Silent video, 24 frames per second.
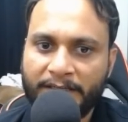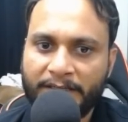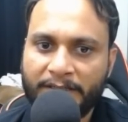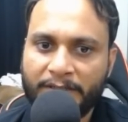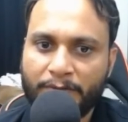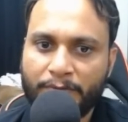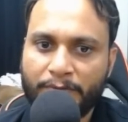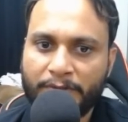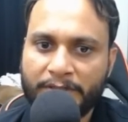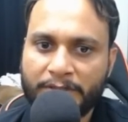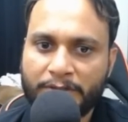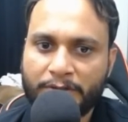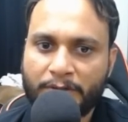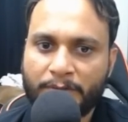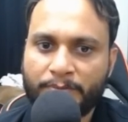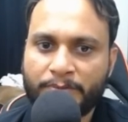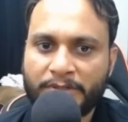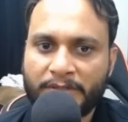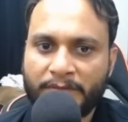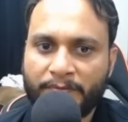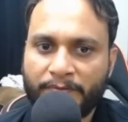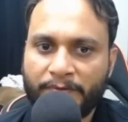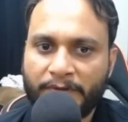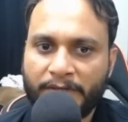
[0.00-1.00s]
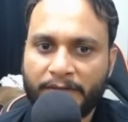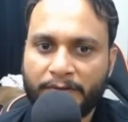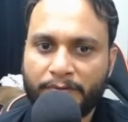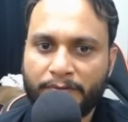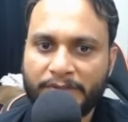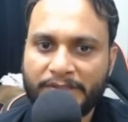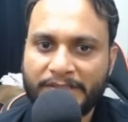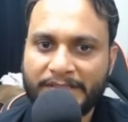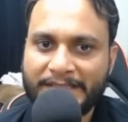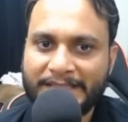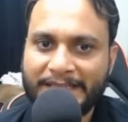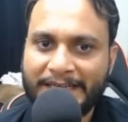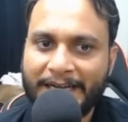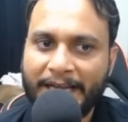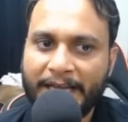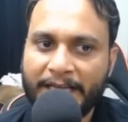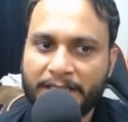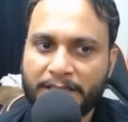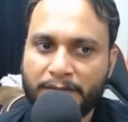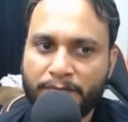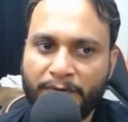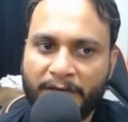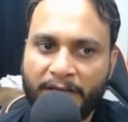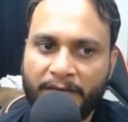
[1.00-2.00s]
and you will stop somewhere, which is
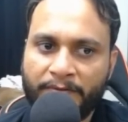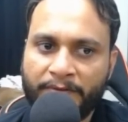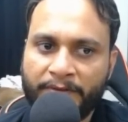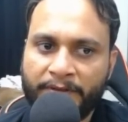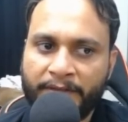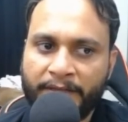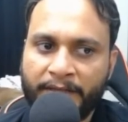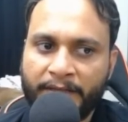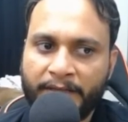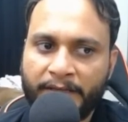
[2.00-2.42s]
index 5.